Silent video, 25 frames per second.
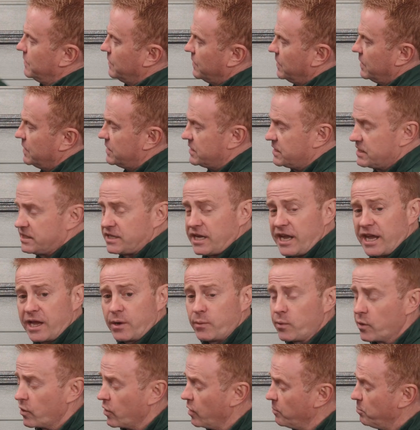It's
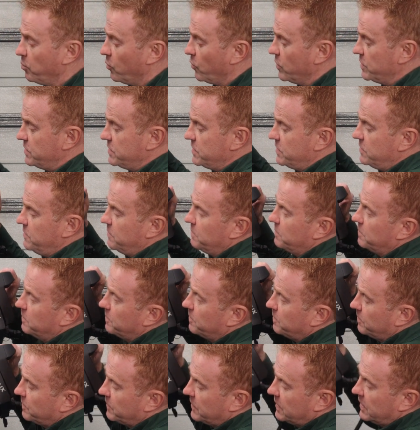staying where I point it,
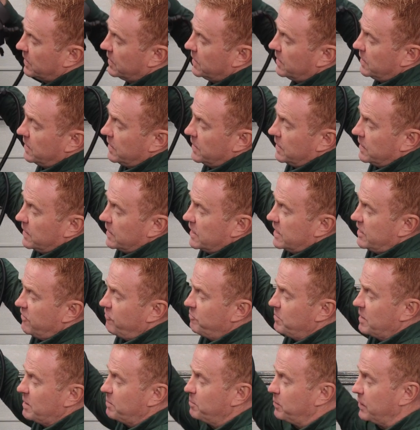
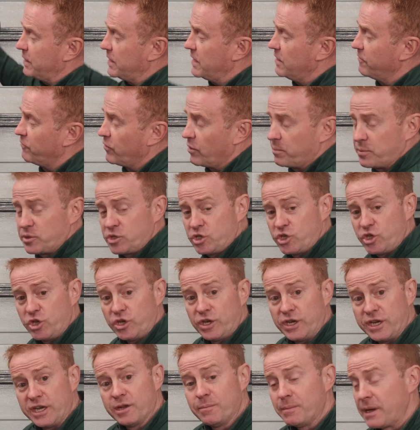giving me plenty of
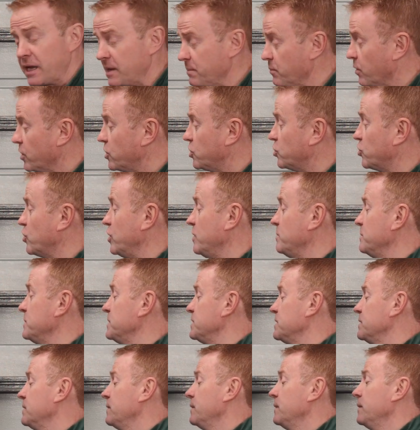opportunity to make my
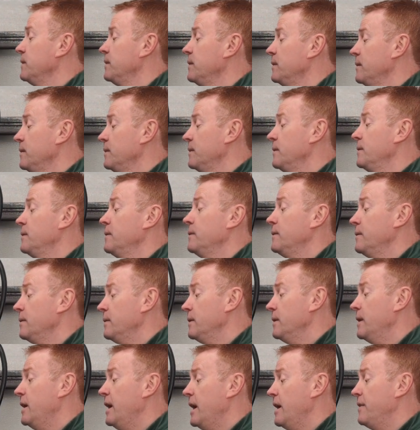trims,
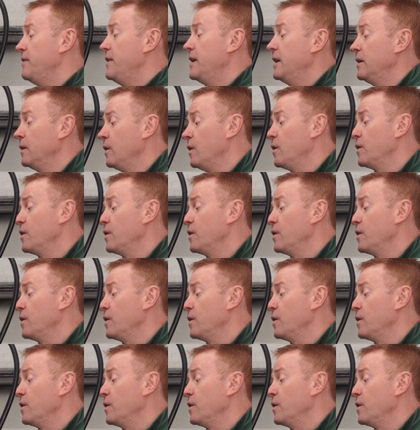and then